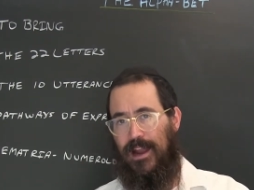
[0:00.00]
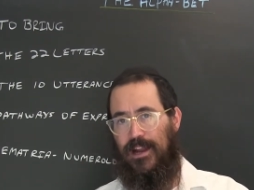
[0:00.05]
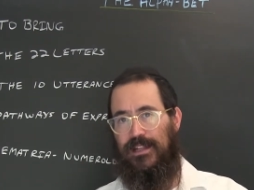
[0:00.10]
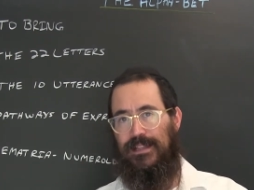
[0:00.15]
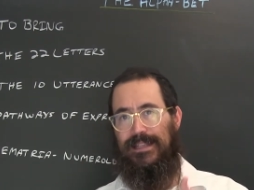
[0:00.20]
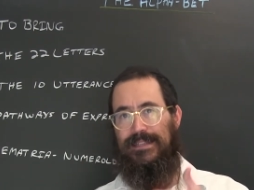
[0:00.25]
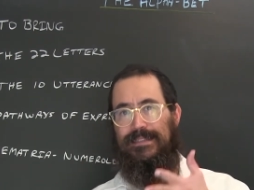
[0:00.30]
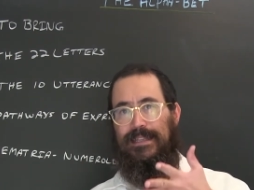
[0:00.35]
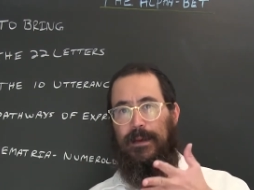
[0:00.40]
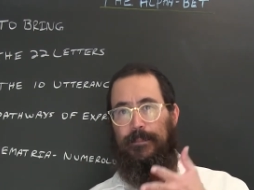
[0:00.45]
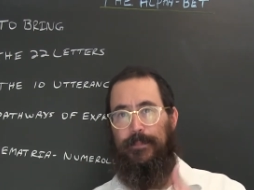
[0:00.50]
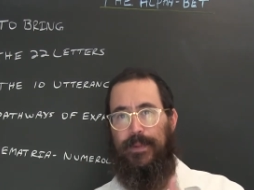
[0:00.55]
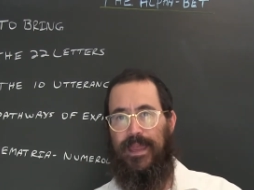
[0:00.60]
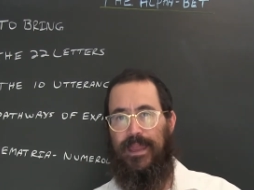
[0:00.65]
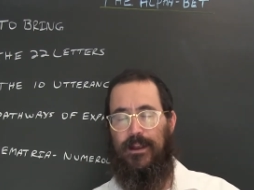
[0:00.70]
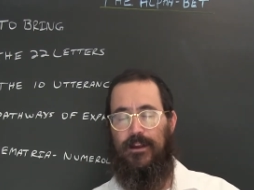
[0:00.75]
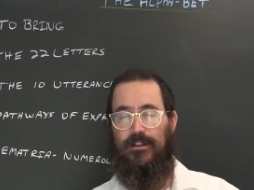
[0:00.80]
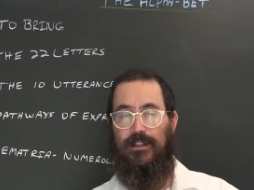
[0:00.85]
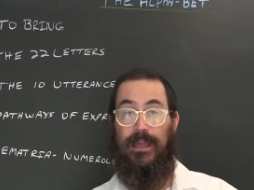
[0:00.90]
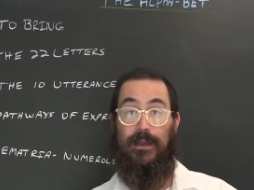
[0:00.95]

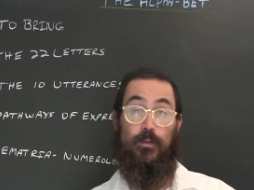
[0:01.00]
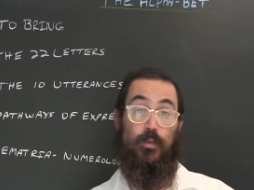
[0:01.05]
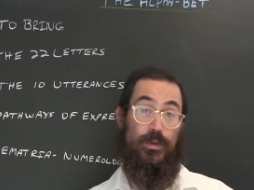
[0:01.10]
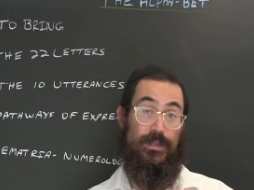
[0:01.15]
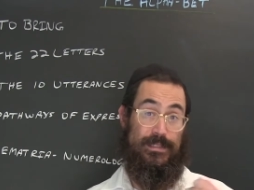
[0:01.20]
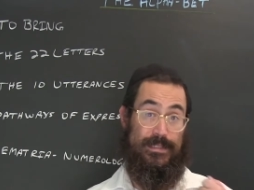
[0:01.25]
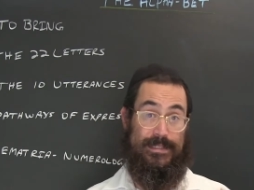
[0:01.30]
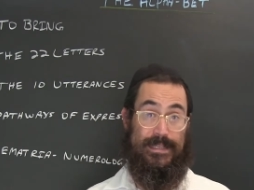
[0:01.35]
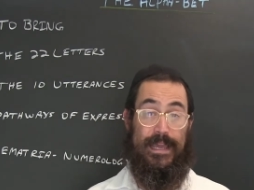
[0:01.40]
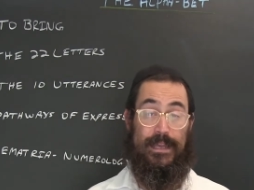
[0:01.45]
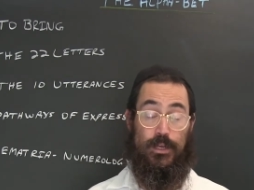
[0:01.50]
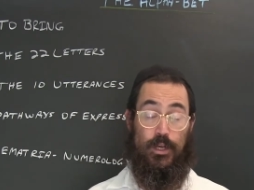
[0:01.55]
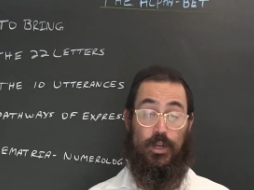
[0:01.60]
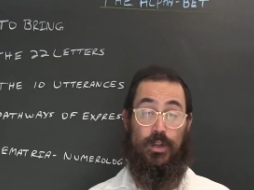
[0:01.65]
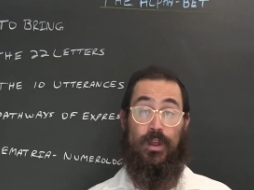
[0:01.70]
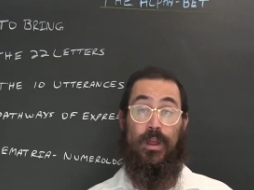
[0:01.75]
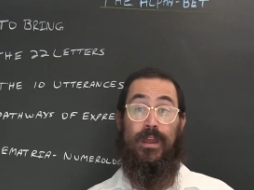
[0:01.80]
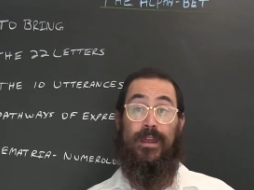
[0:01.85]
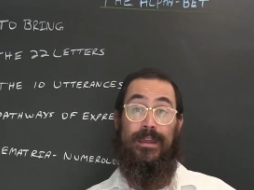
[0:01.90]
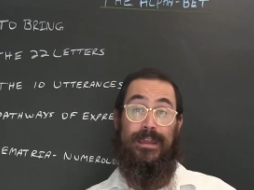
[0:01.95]
ledaber, like we
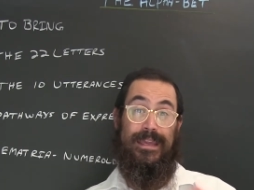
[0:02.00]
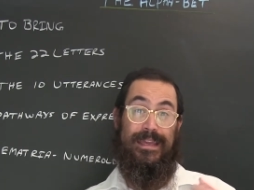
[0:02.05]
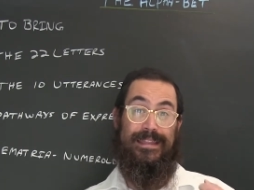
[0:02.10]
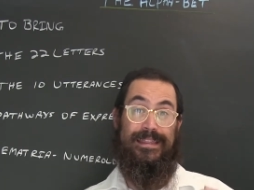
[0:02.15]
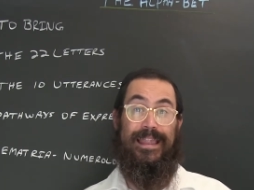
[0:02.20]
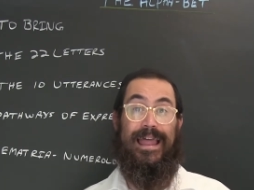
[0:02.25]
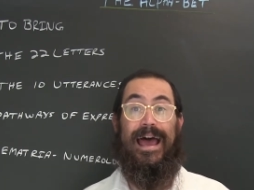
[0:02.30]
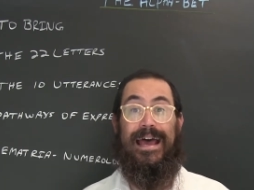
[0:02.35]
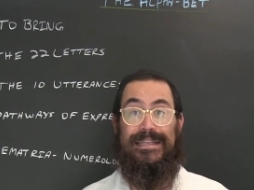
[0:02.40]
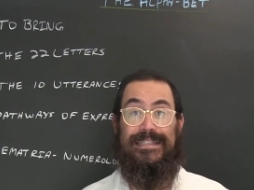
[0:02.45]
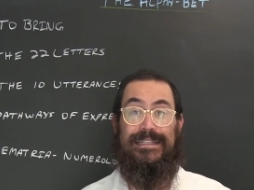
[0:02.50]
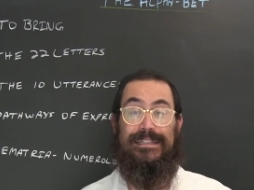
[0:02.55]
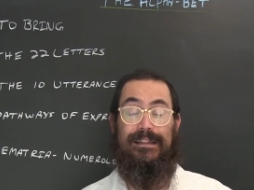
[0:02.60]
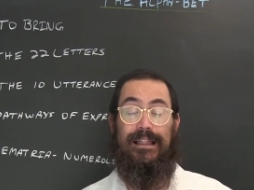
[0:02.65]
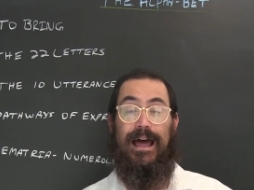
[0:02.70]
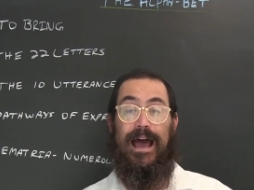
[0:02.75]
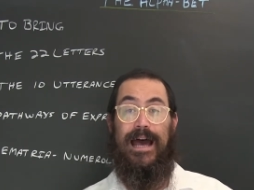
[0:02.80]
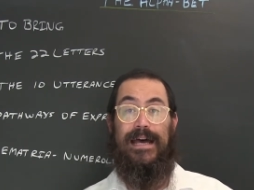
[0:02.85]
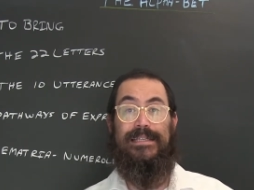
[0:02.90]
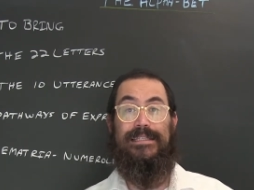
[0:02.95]
said in last
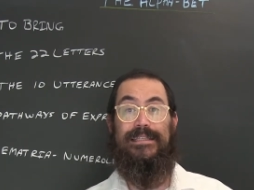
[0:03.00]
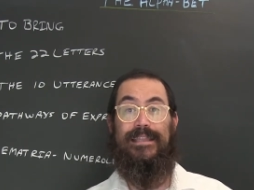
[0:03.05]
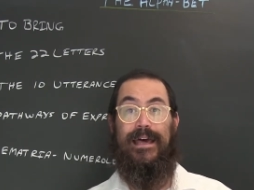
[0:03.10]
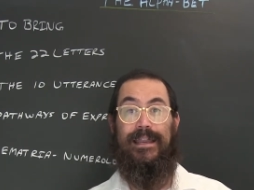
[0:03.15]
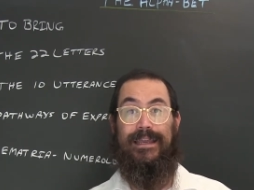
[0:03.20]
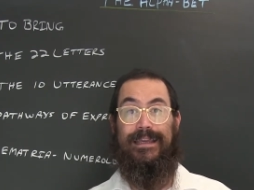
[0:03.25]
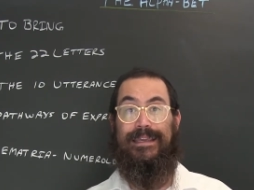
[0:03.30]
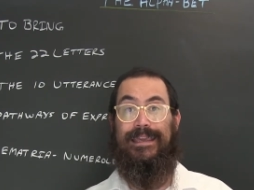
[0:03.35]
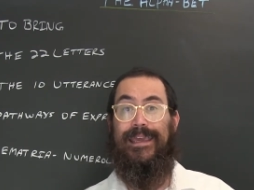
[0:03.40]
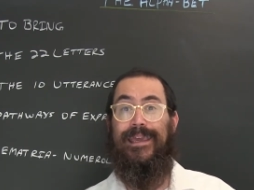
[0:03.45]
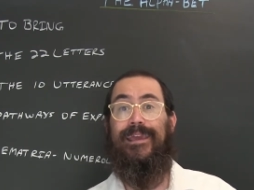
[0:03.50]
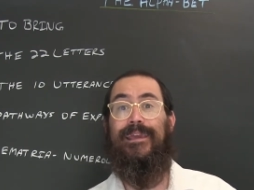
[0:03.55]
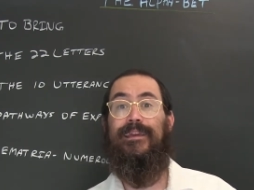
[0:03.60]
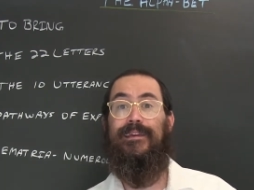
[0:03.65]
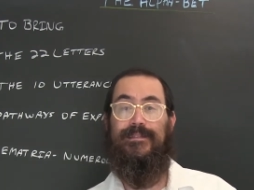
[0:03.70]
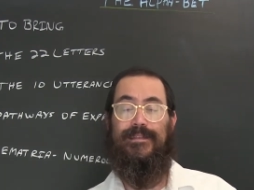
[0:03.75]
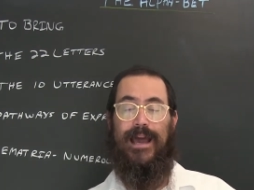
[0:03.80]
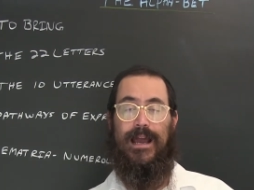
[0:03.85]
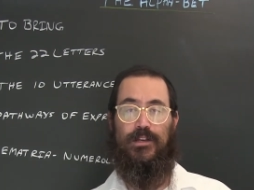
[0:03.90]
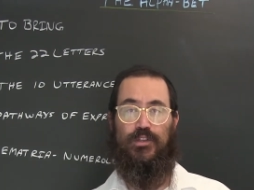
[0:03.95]
class that a king
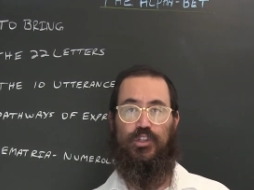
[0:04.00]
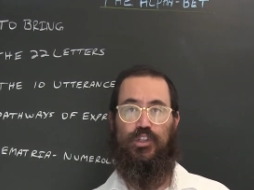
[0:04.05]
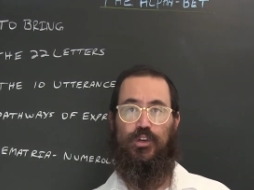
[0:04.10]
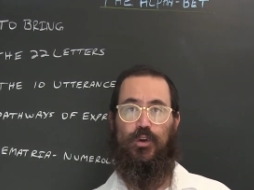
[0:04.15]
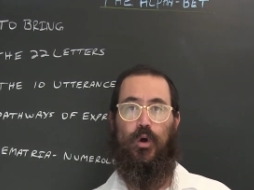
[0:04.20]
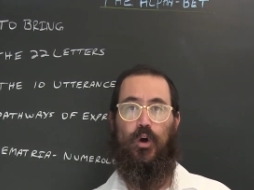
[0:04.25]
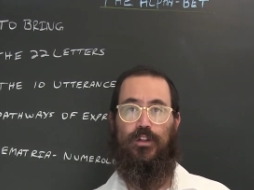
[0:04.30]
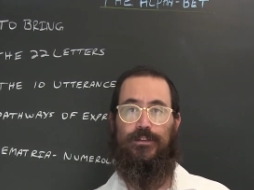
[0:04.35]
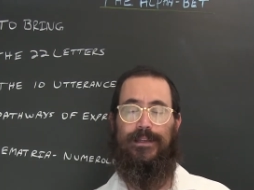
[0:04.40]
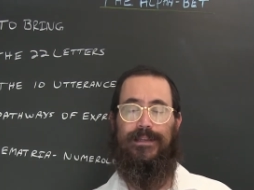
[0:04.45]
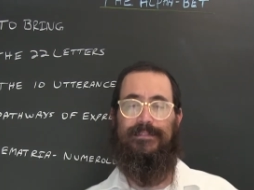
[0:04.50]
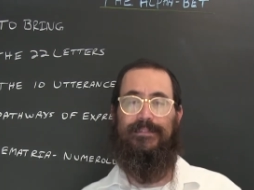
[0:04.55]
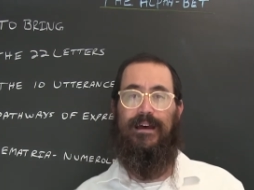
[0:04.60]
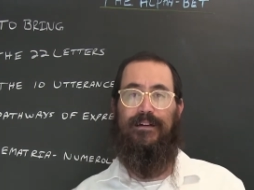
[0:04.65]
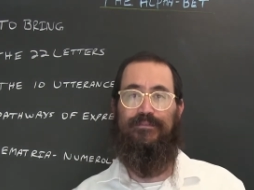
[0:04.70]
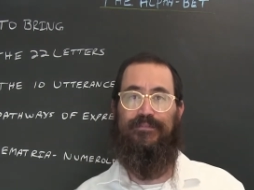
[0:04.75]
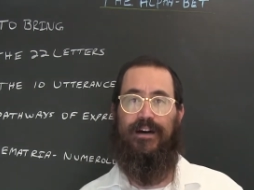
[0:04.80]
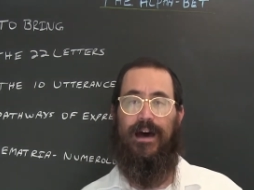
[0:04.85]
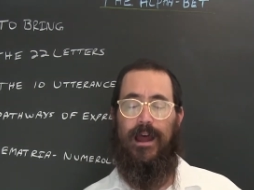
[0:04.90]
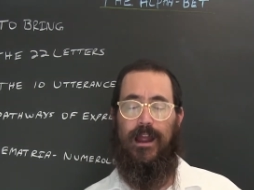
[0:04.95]
is actually called a
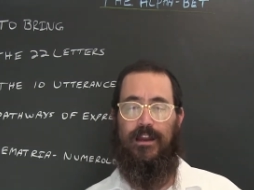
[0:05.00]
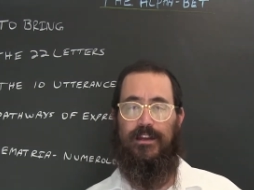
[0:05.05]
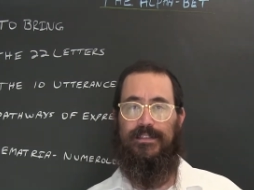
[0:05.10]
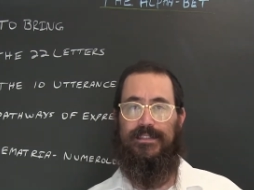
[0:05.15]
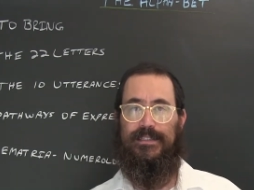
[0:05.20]
davar,